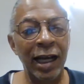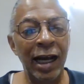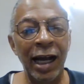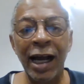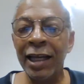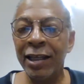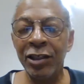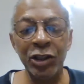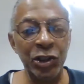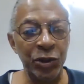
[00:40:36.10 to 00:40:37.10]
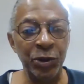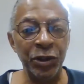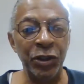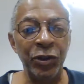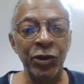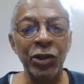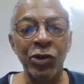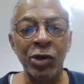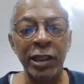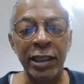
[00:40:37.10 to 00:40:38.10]
I can assure you, you're
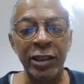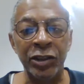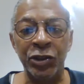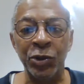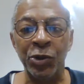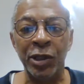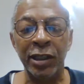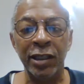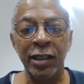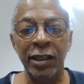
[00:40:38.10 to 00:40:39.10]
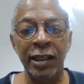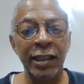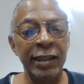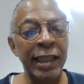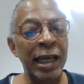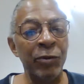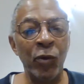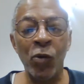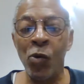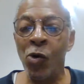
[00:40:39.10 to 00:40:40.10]
going to enjoy that
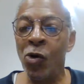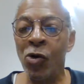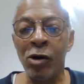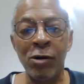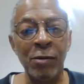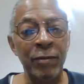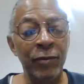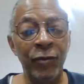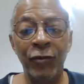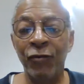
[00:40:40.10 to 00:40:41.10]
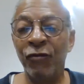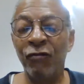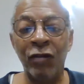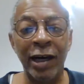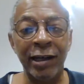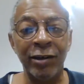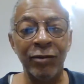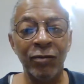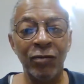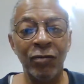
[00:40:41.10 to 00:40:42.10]
warm fire.
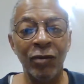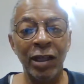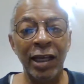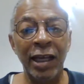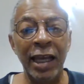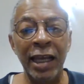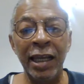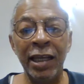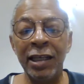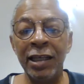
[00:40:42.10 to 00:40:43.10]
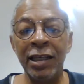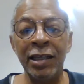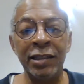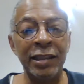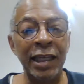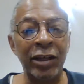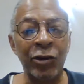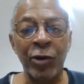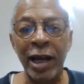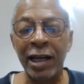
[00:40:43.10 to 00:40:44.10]
It is that
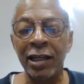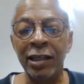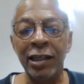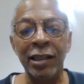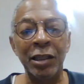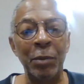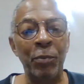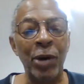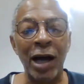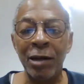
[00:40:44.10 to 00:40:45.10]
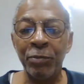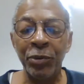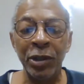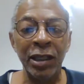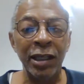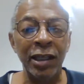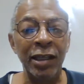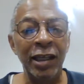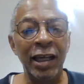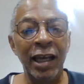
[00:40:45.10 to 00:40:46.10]
crackling, the
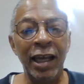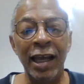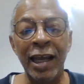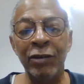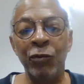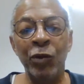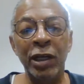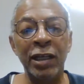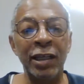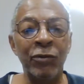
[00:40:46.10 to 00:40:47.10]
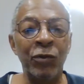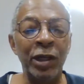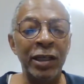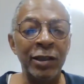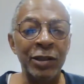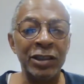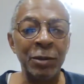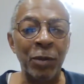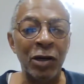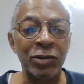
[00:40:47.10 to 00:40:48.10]
popping, and when it's
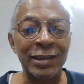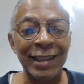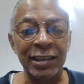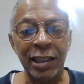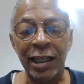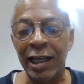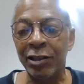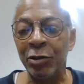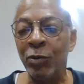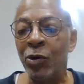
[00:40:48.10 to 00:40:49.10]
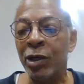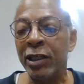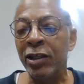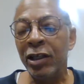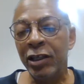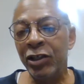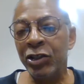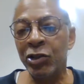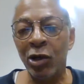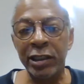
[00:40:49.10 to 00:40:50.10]
about 6 o'clock in the morning, you
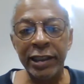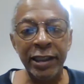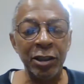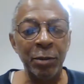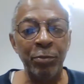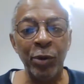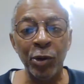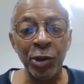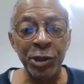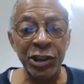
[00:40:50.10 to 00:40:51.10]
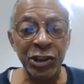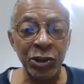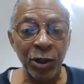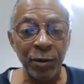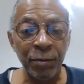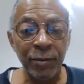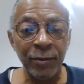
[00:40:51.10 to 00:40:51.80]
start to hear the birds chirp.